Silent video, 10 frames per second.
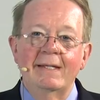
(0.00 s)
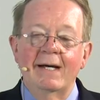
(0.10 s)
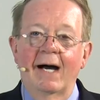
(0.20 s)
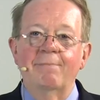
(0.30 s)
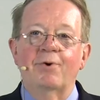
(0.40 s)

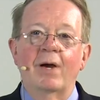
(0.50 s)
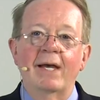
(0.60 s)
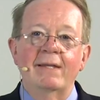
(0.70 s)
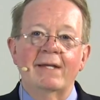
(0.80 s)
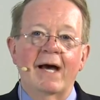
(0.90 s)
I
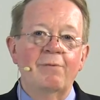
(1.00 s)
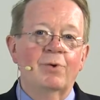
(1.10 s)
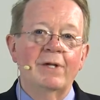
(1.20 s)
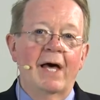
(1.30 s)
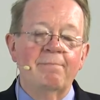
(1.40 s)
pray that I
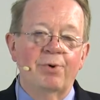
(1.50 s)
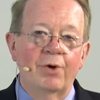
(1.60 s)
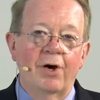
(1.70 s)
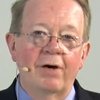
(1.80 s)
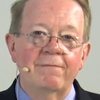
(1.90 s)
will not
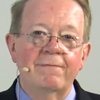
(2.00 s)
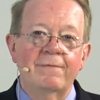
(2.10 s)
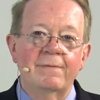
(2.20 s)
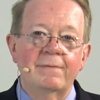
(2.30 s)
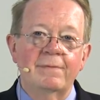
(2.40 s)
put
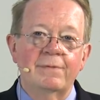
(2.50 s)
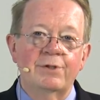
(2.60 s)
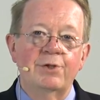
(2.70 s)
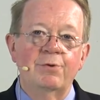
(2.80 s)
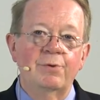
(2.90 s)
off
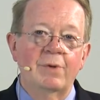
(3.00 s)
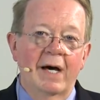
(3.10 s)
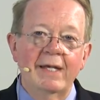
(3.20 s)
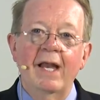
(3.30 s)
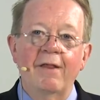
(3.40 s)
to
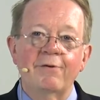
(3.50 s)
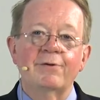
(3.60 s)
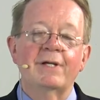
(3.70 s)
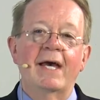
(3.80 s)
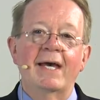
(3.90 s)
another
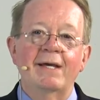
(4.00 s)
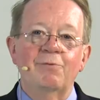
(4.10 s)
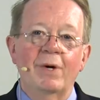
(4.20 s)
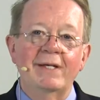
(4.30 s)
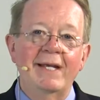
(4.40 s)
day
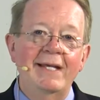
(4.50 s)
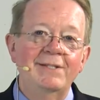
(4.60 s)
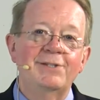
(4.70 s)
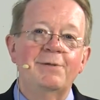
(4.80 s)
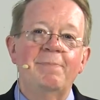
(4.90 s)
what
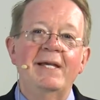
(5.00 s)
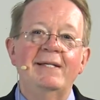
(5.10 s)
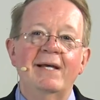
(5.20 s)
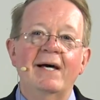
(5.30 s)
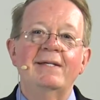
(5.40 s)
needs to be
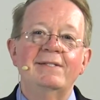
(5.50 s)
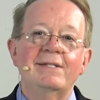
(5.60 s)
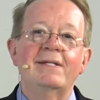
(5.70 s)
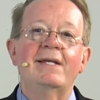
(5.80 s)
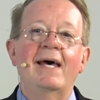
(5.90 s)
done
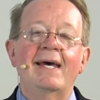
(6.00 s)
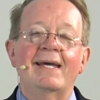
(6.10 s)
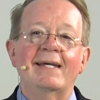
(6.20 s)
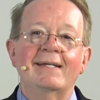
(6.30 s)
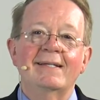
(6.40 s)

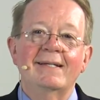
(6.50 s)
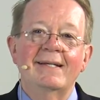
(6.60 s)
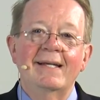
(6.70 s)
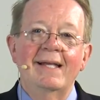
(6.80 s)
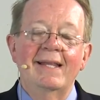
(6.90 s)
today,
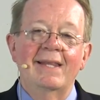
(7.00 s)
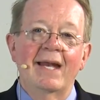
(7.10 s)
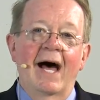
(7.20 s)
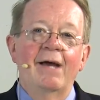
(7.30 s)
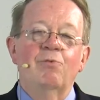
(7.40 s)
that
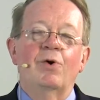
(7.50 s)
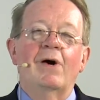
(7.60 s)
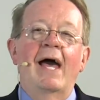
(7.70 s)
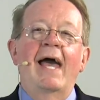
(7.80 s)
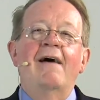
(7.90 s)
I will
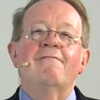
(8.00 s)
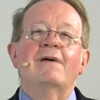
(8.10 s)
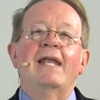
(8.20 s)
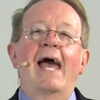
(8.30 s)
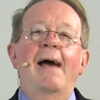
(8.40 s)
have
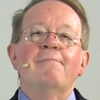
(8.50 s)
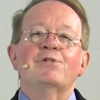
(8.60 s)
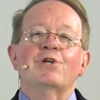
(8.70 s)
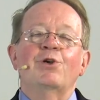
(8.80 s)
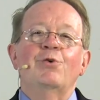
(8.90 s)
an
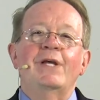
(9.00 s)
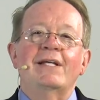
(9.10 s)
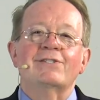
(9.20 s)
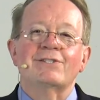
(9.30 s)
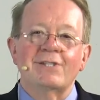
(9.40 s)
absolute
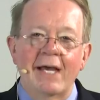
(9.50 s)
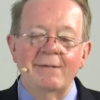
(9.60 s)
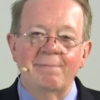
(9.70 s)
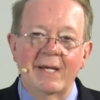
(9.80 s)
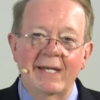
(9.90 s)

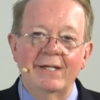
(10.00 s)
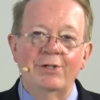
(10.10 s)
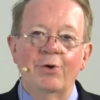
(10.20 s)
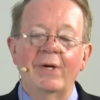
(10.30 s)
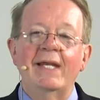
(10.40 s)
excitement in
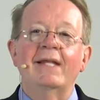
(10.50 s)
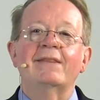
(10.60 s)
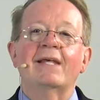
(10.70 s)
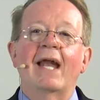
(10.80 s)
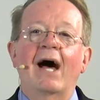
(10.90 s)
doing
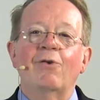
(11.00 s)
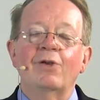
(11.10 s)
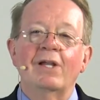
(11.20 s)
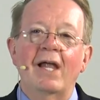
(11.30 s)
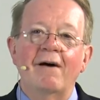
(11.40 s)
it, that I'll
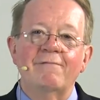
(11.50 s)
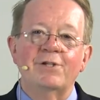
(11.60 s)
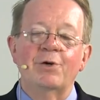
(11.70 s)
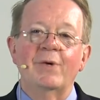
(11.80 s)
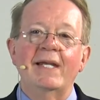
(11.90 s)
love
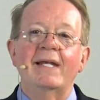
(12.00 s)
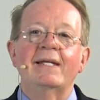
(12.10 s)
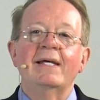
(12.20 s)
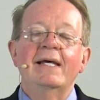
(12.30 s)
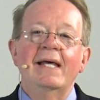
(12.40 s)
doing
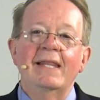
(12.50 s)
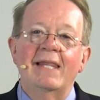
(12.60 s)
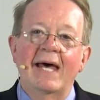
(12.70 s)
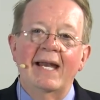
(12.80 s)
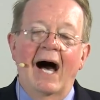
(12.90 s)
it,
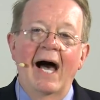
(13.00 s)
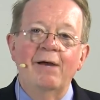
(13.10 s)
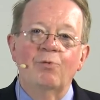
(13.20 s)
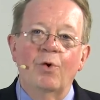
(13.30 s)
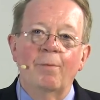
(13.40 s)
that I
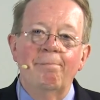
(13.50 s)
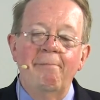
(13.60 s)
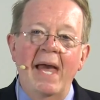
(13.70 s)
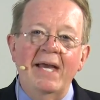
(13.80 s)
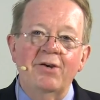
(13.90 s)
will
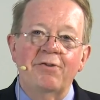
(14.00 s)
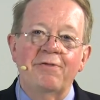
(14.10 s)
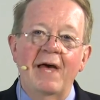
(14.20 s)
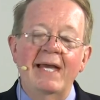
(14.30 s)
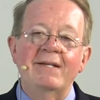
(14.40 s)
make
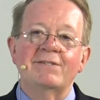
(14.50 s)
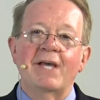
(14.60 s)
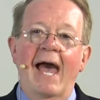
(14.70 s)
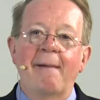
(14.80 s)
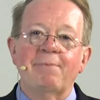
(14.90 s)
things
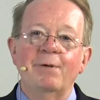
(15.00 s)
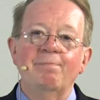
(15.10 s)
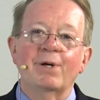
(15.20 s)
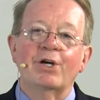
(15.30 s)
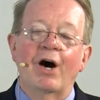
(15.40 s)
happen
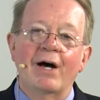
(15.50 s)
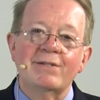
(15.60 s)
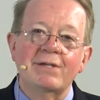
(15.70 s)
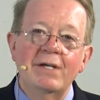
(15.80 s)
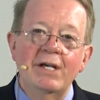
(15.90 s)

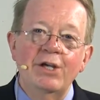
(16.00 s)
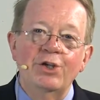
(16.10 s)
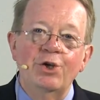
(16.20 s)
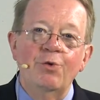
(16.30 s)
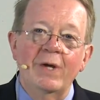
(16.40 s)
because
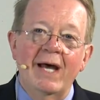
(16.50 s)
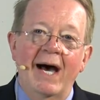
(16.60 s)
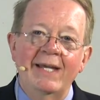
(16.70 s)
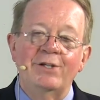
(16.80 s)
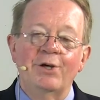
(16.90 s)
you and
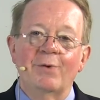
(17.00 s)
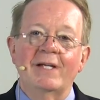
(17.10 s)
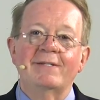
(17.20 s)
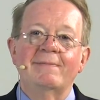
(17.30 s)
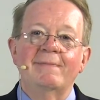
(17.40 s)
I do
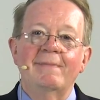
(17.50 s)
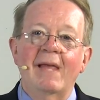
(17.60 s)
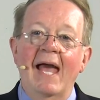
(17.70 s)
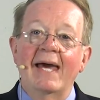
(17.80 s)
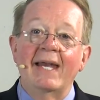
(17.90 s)
it,
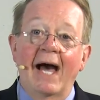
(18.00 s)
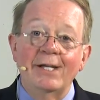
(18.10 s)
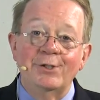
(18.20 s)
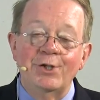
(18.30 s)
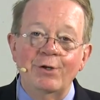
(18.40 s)
and I
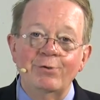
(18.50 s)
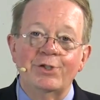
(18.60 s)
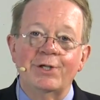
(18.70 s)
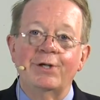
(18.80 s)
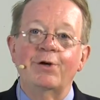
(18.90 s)
choose
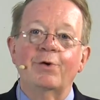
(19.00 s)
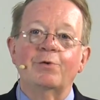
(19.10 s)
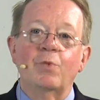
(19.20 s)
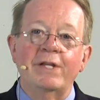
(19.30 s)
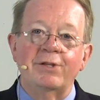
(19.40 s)
to do it
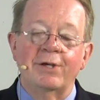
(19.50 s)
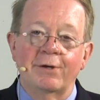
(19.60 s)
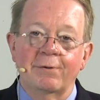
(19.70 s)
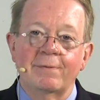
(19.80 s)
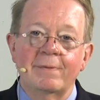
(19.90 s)
with you.